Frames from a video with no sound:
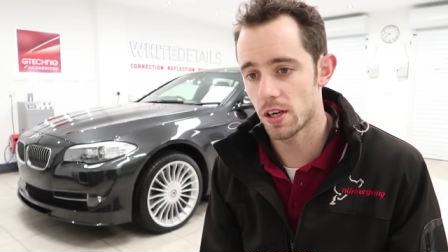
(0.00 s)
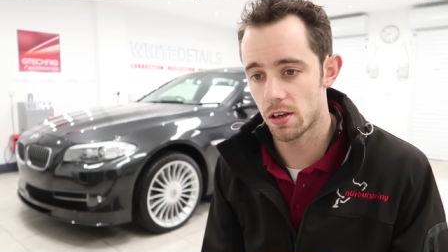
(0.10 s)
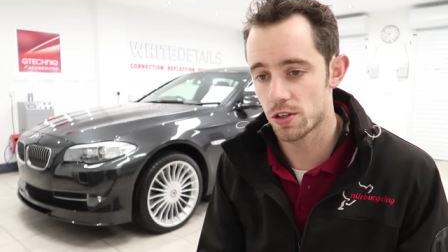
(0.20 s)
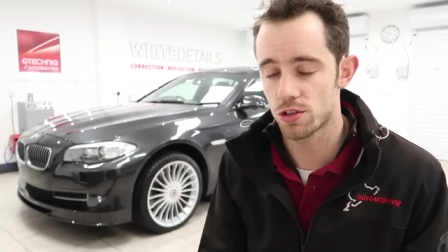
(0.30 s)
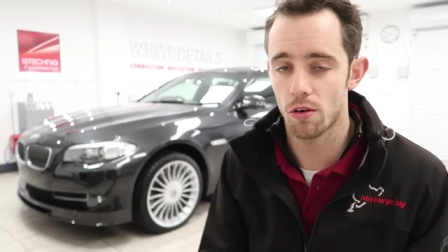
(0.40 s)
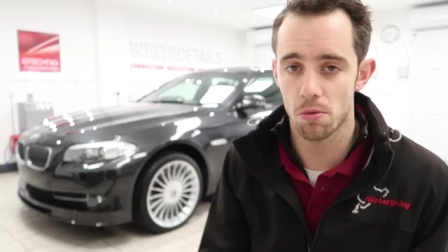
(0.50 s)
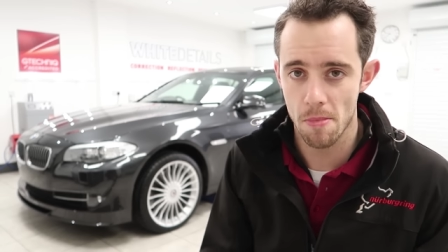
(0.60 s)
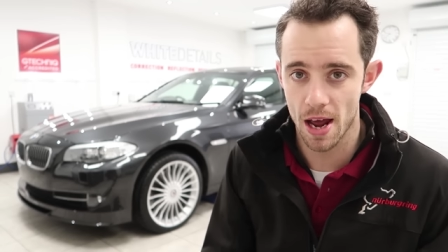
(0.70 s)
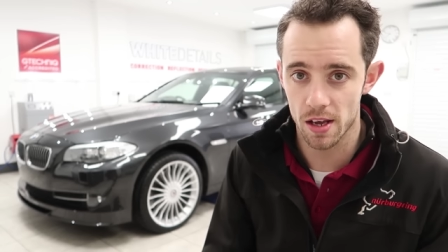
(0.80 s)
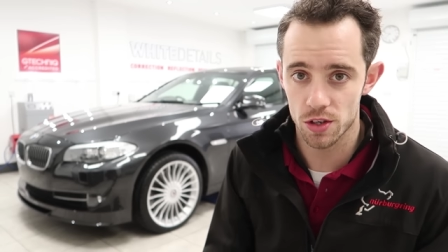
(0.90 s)
in a controlled
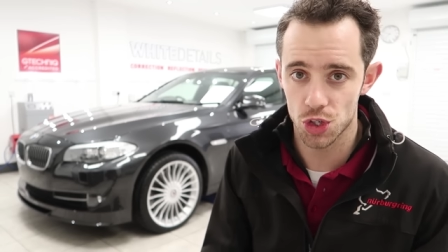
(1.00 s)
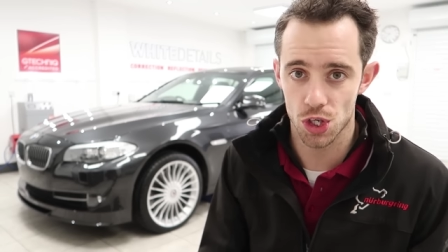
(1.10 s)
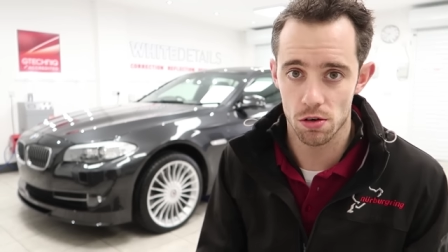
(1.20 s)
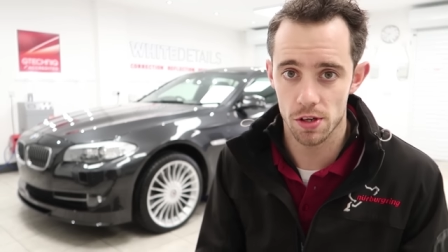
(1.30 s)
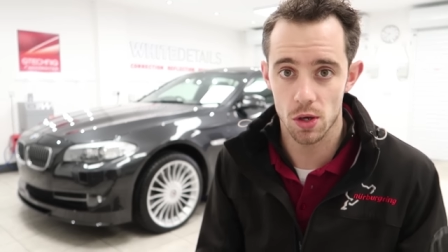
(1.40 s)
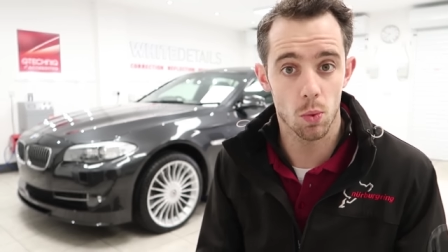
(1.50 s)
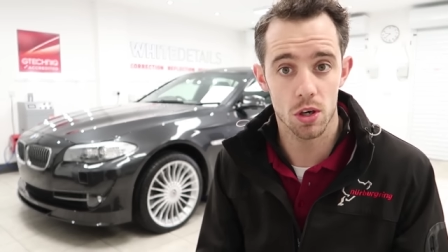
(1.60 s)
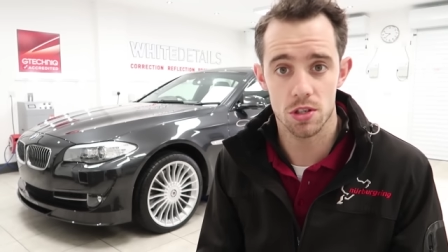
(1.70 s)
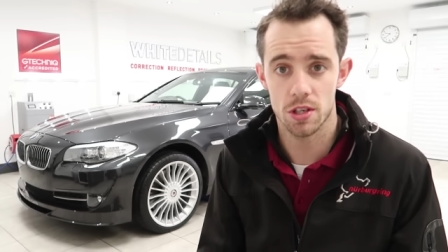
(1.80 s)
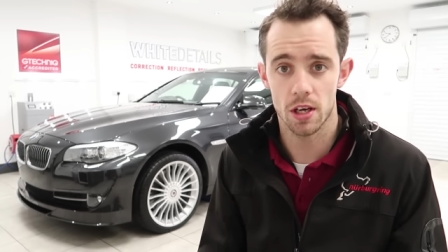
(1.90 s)
manner during the
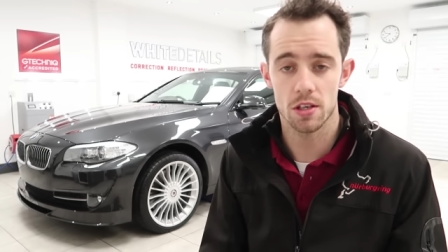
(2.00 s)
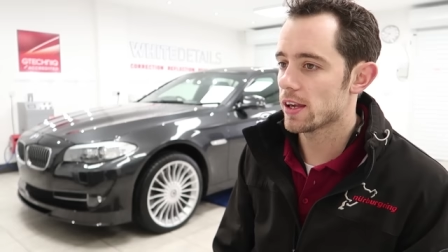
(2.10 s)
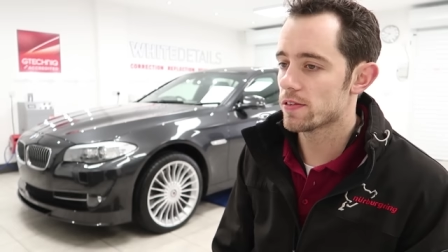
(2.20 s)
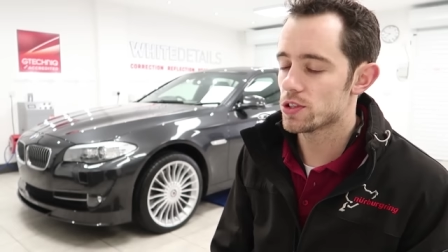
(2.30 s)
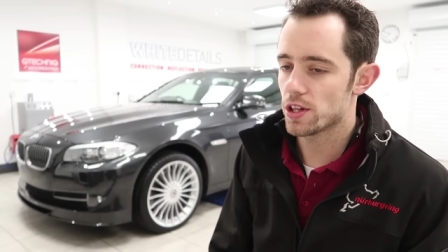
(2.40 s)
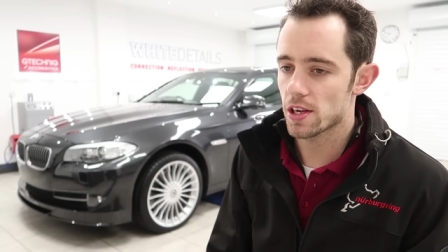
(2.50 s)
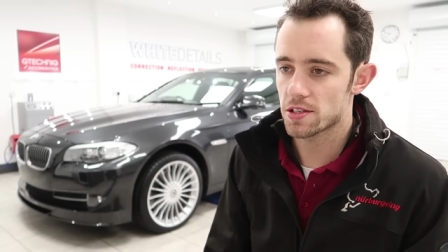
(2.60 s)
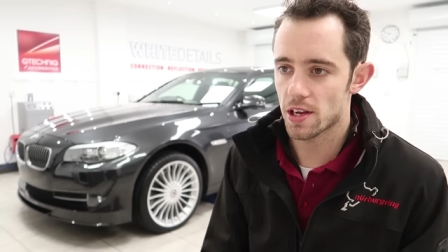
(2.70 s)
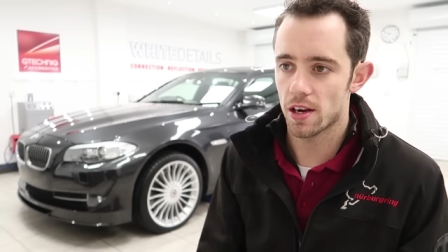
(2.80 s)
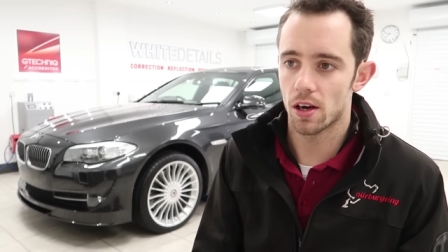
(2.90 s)
wash stage, even to the
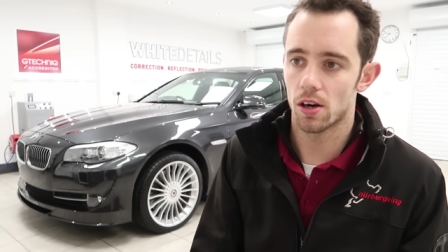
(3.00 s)
extent